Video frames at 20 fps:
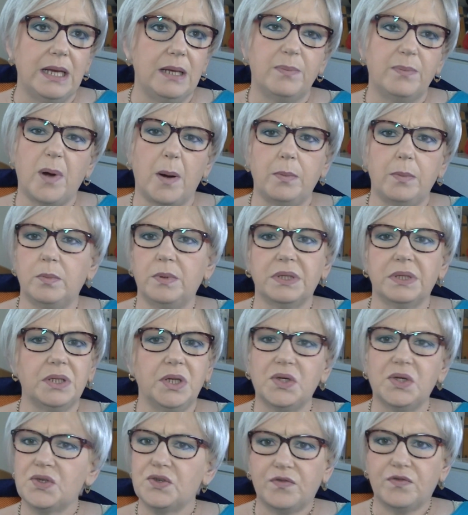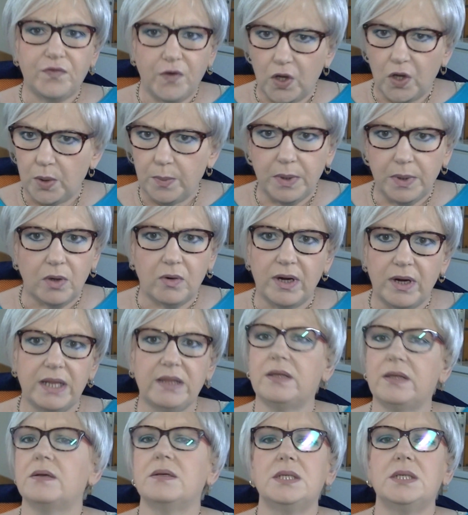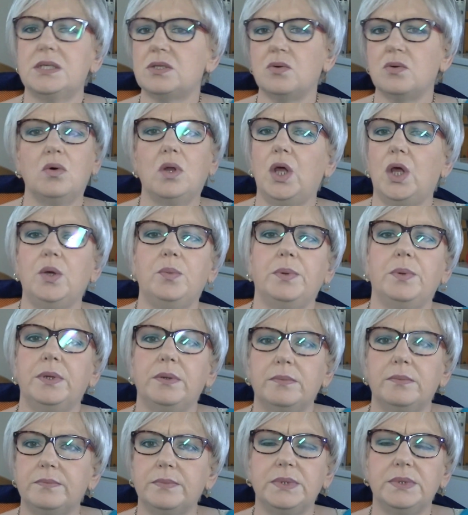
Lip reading: problem with claustrophobia or anything, because it's all open.